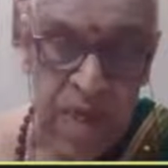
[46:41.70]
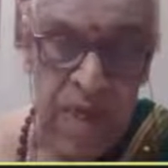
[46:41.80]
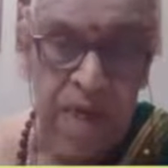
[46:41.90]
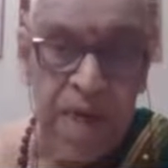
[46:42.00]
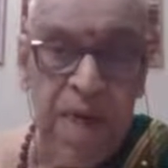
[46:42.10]

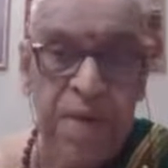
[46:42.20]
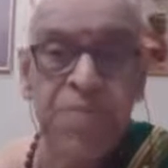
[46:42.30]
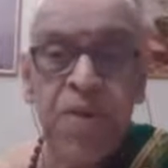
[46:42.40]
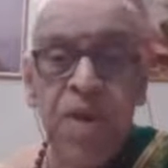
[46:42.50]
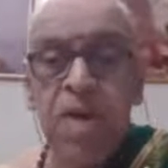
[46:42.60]
Lahari,
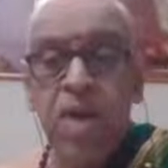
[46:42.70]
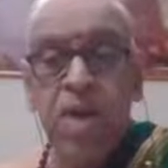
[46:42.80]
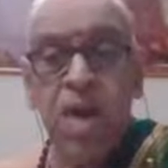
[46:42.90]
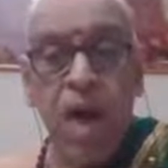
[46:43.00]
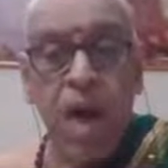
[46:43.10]

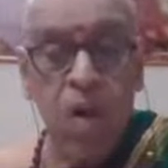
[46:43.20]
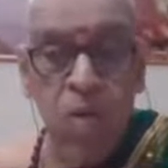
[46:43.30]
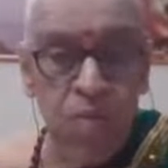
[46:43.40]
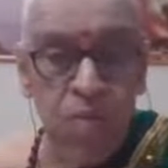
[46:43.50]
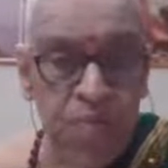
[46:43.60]

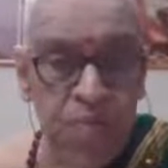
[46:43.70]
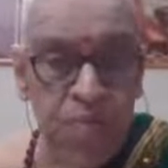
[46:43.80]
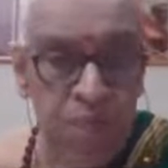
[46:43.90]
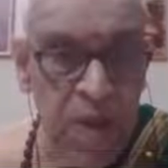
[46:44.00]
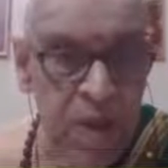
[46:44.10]
how
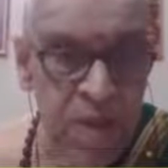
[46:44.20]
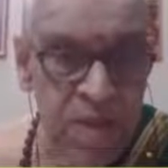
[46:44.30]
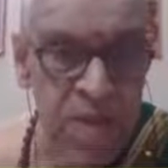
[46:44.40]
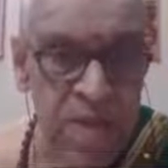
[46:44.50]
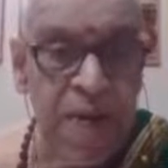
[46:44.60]

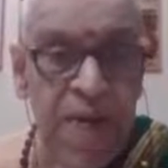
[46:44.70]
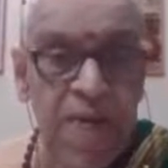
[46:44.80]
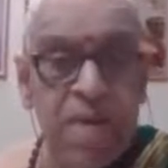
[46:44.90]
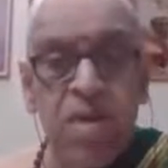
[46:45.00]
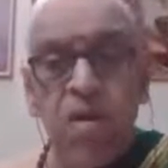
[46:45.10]
the
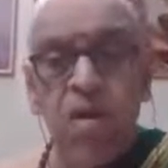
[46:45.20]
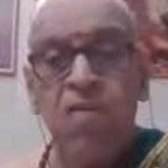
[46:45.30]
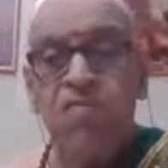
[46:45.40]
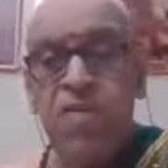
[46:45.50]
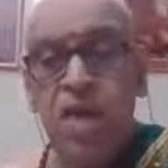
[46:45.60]
seat
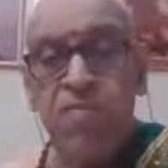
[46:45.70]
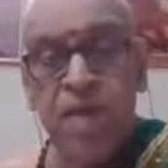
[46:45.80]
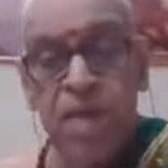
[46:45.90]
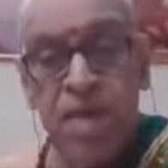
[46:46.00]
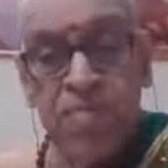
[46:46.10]
of
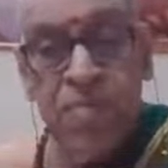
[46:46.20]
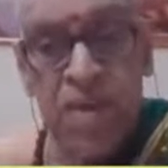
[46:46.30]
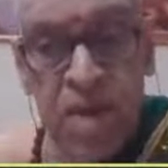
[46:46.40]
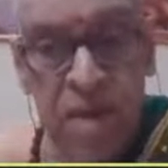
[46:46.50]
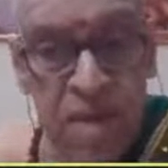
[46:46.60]
Devi,
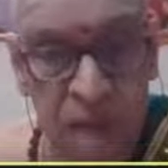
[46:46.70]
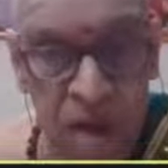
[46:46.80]
the